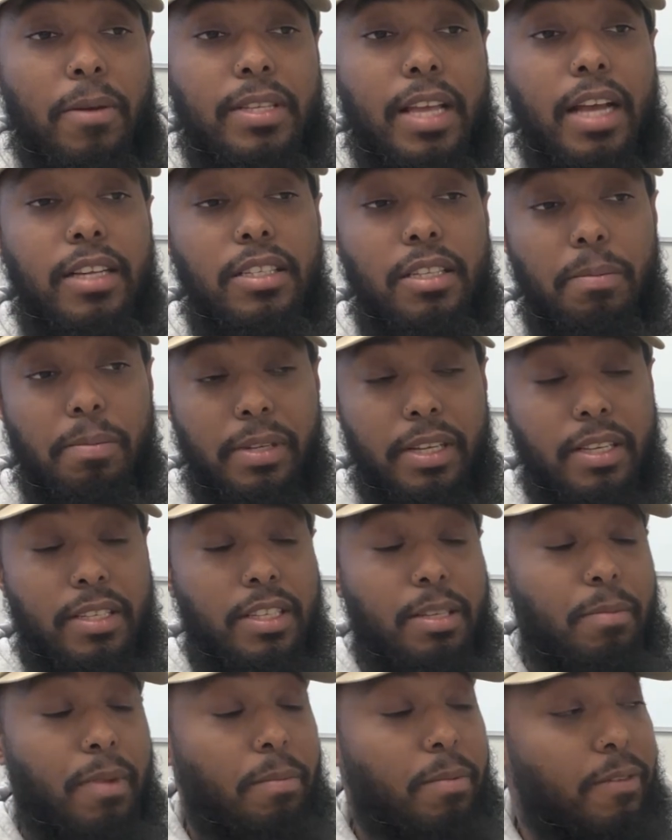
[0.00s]
actually playing
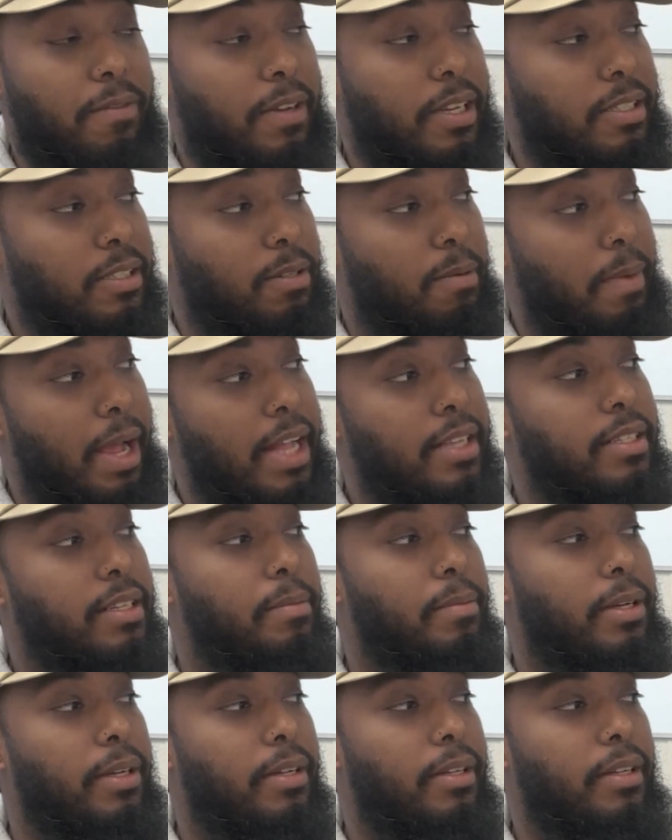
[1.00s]
semi-professional
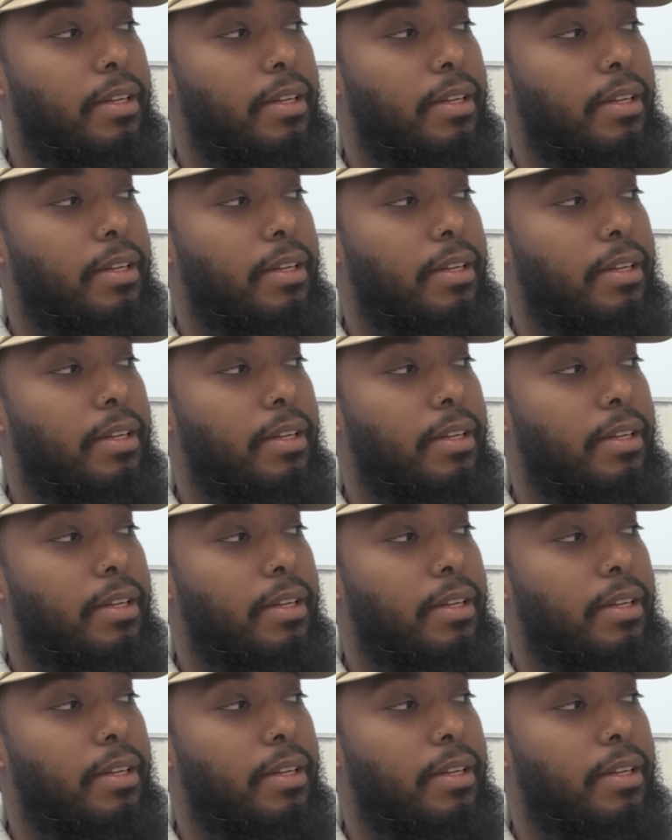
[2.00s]
basketball.